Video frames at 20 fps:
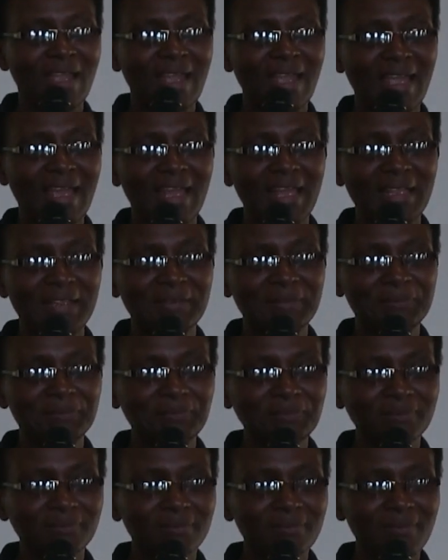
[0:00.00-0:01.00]
And
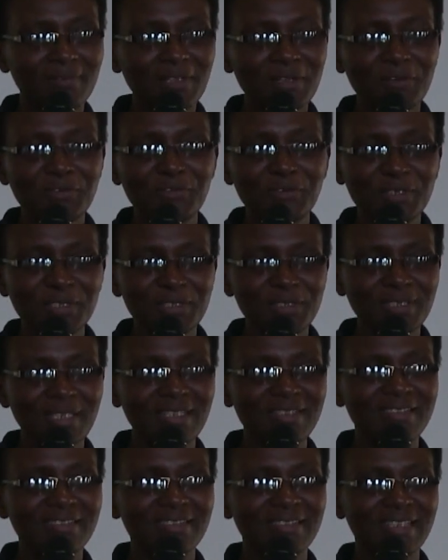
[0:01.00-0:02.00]

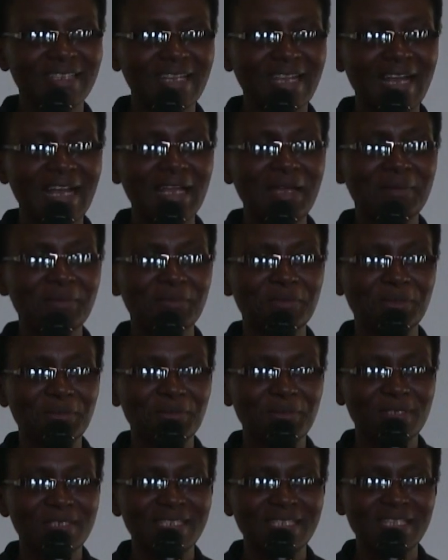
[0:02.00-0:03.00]
fortunately, I am
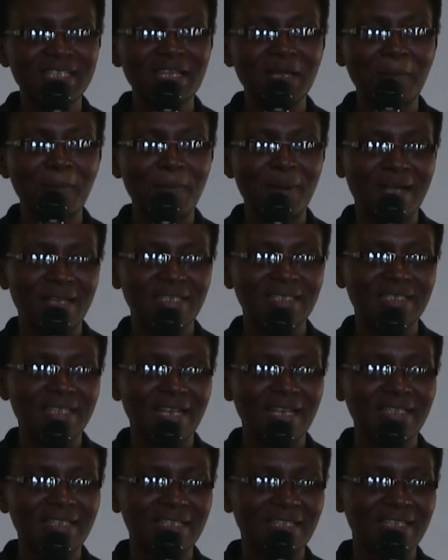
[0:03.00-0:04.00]
the senior
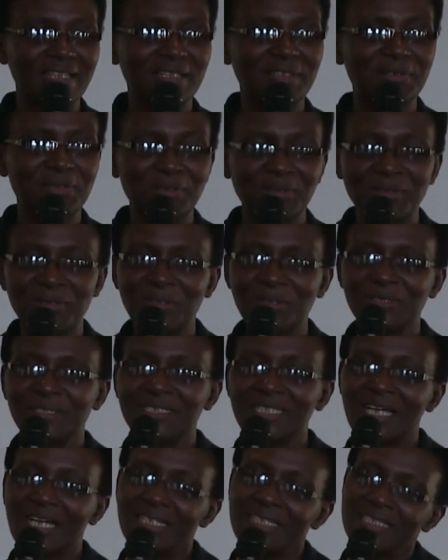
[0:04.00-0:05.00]
pastor in that local
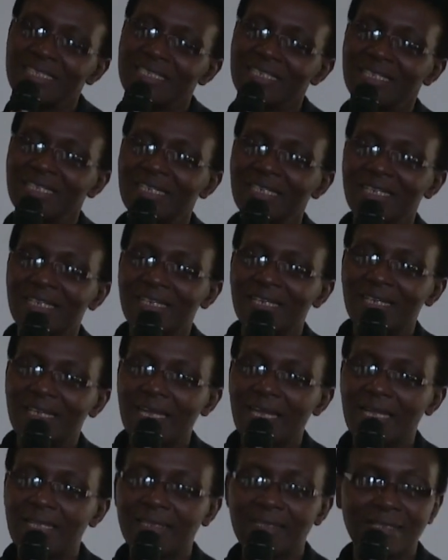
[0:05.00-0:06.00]
church.
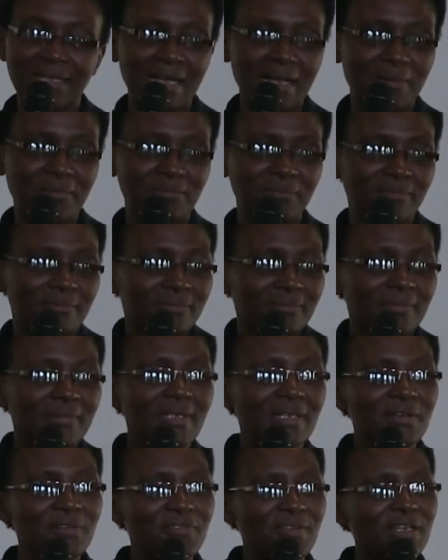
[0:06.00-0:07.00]
And I'm
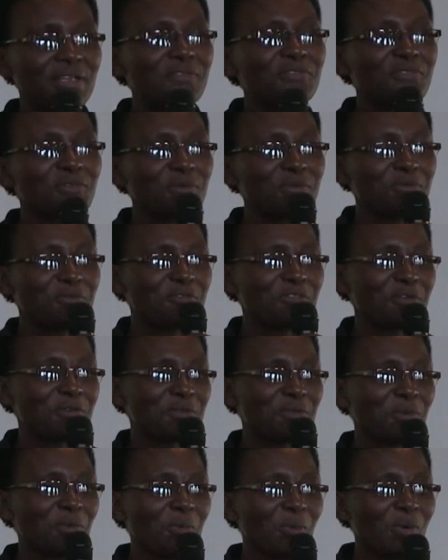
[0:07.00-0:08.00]
thankful for
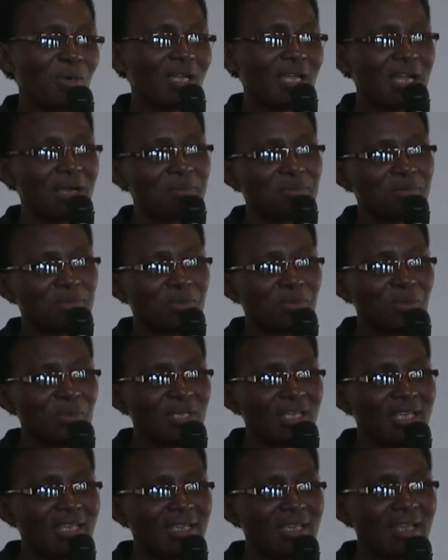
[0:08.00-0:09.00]
the work I'm
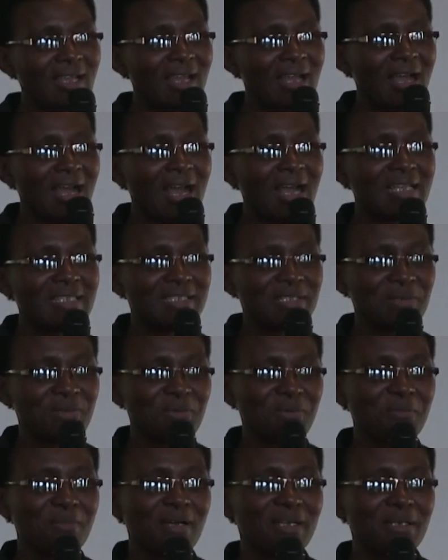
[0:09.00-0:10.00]
doing as a
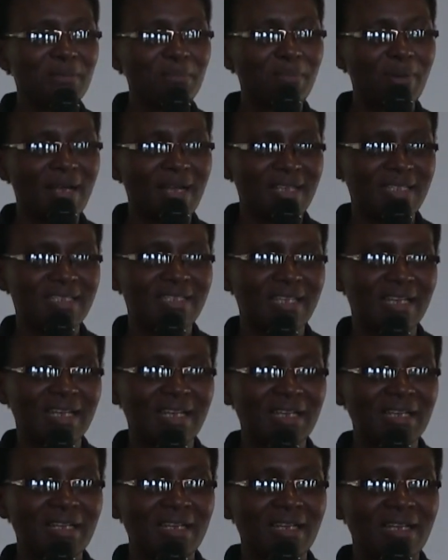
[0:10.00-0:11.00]
woman
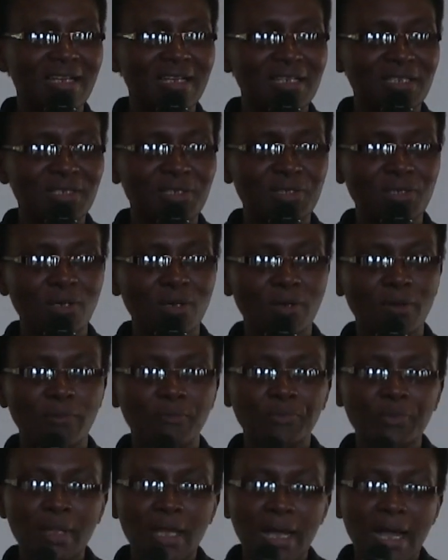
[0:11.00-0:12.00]
pastor.
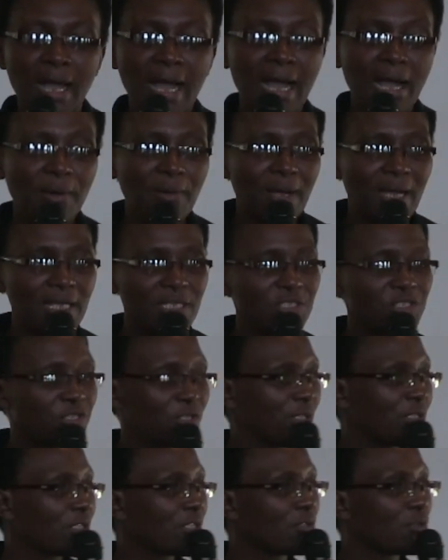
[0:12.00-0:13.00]
So, how I
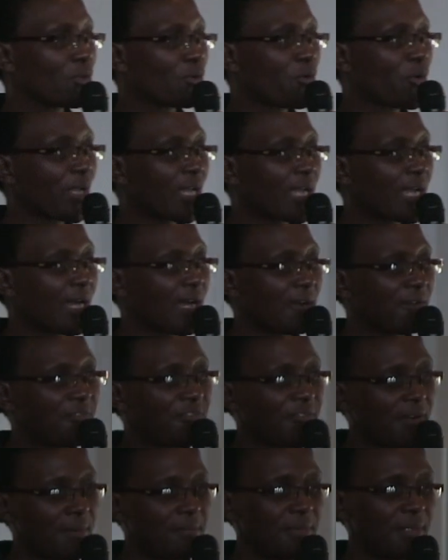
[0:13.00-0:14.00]
joined the Quaker
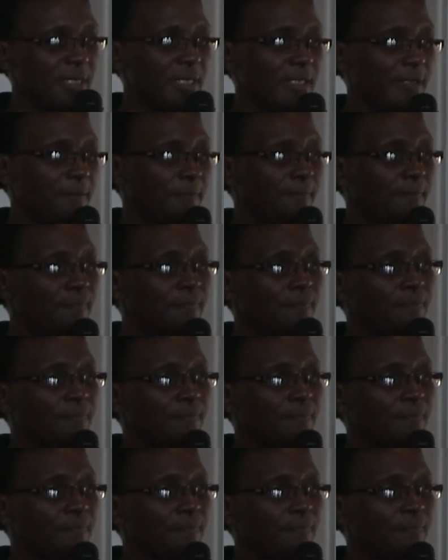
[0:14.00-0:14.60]
family.